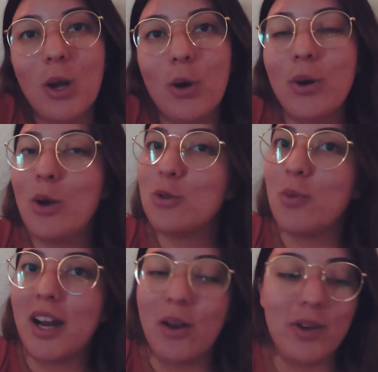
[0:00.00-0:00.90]
who knows
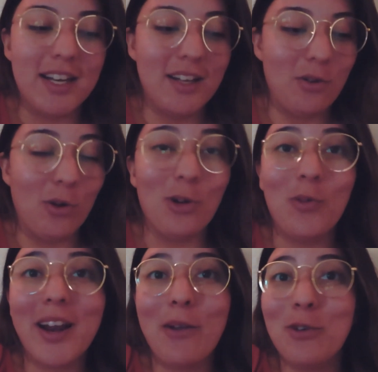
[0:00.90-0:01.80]
when I read it or
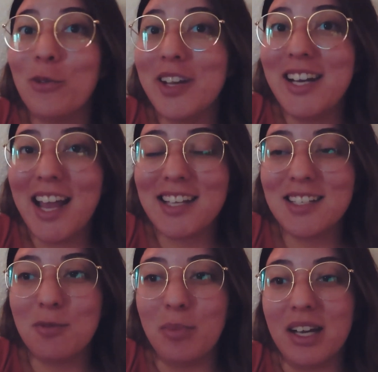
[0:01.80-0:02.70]
what I will read
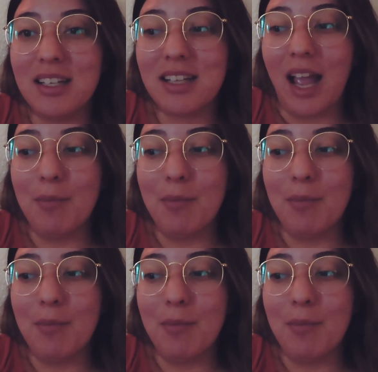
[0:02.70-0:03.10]
next but I'm